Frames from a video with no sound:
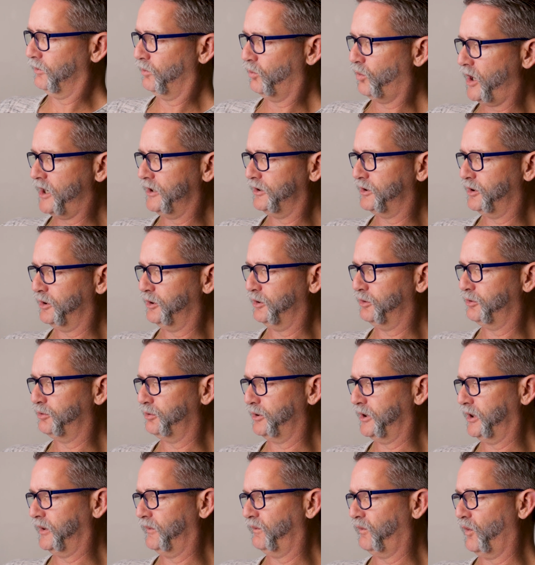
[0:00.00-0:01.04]
1, 2,
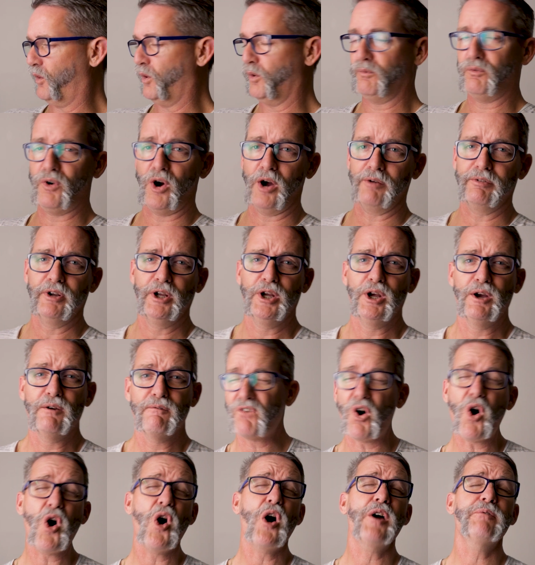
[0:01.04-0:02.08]
3, 4, 5.
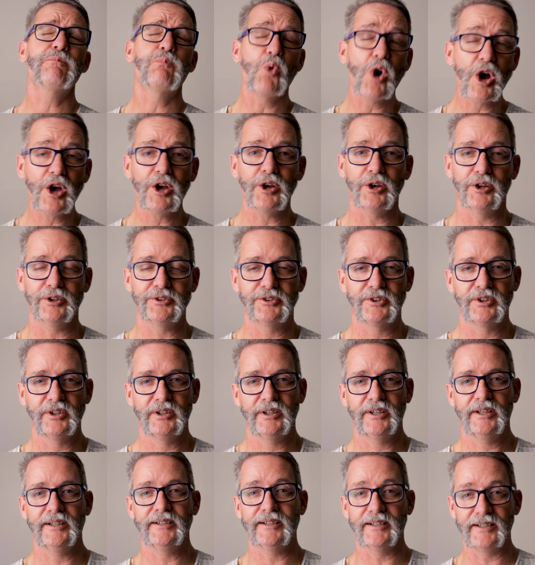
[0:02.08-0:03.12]
5 words
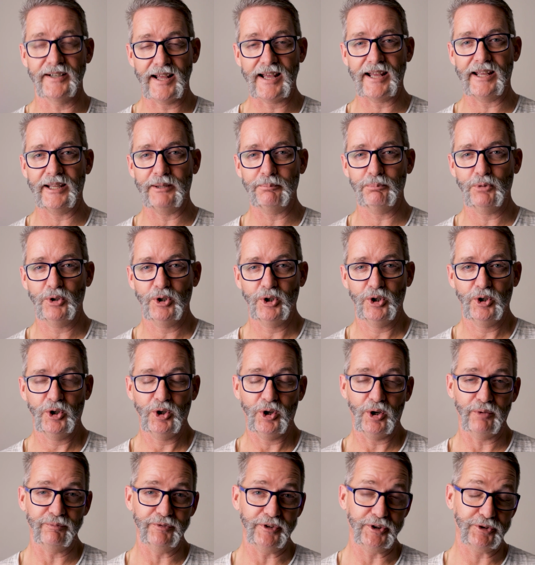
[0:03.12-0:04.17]
in the name
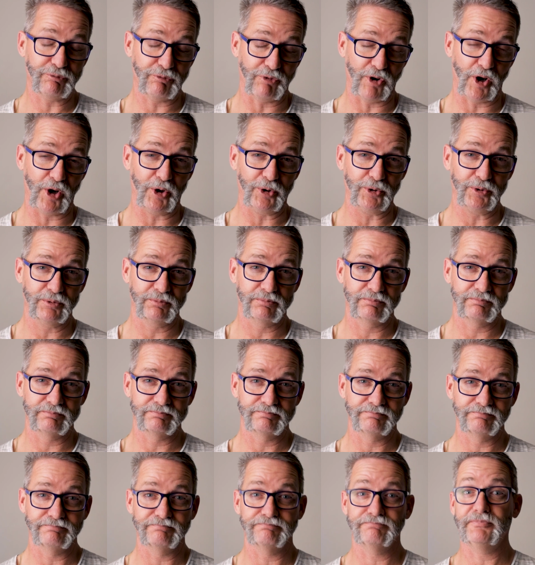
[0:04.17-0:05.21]
of this
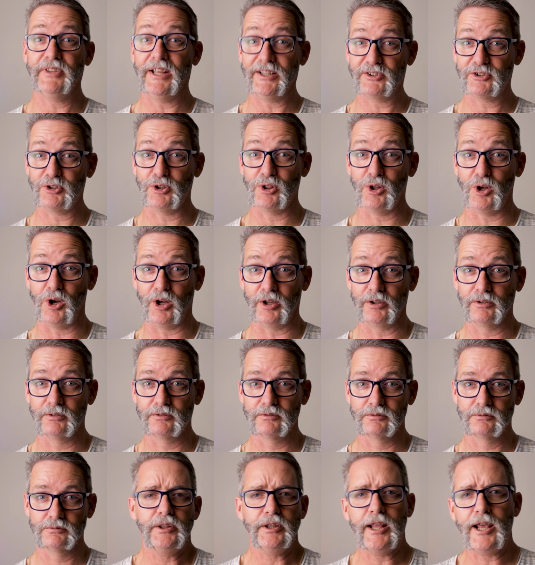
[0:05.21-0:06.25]
phone. That's a
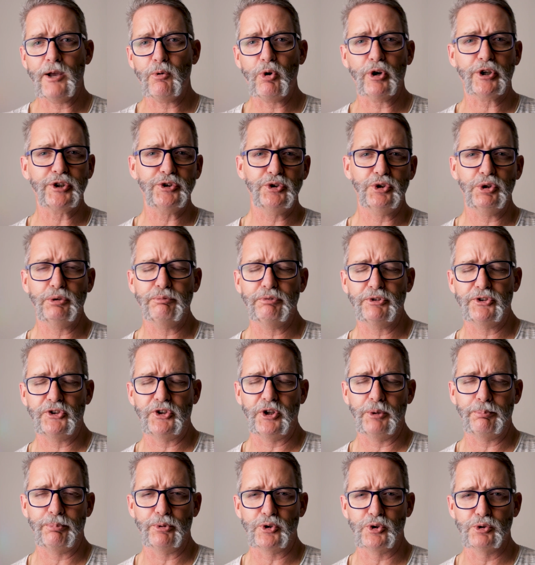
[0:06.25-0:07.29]
lot. Now I could do the
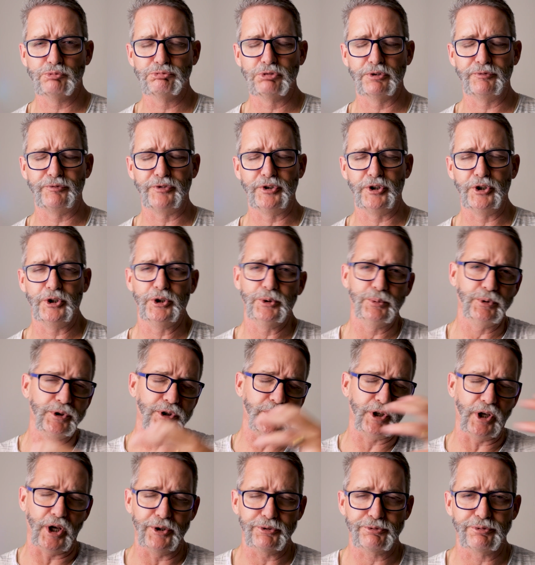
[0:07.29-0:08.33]
typical review
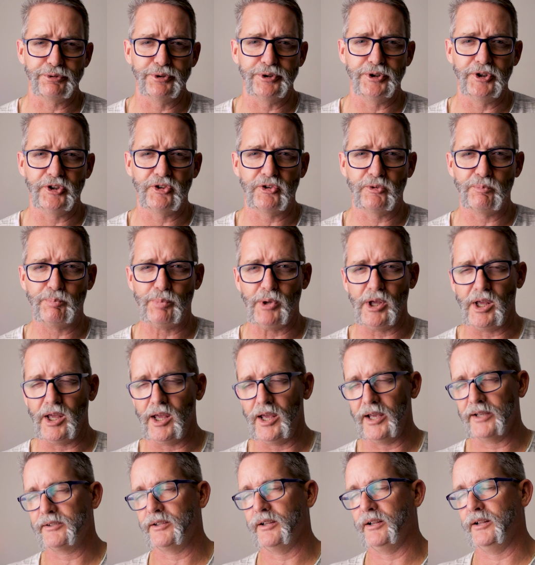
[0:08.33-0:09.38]
and go through the
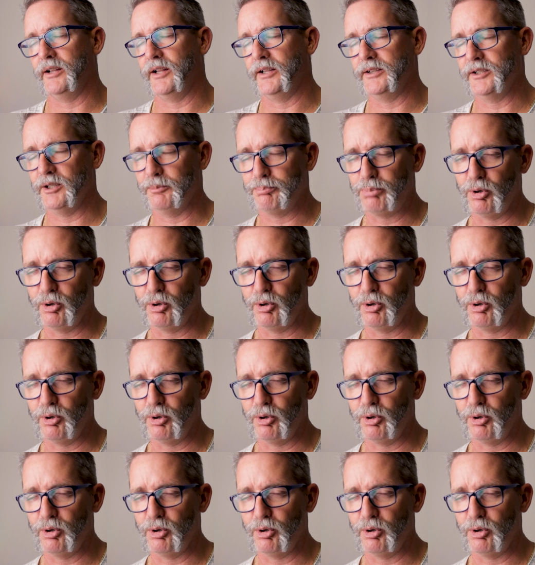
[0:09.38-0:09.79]
specs and then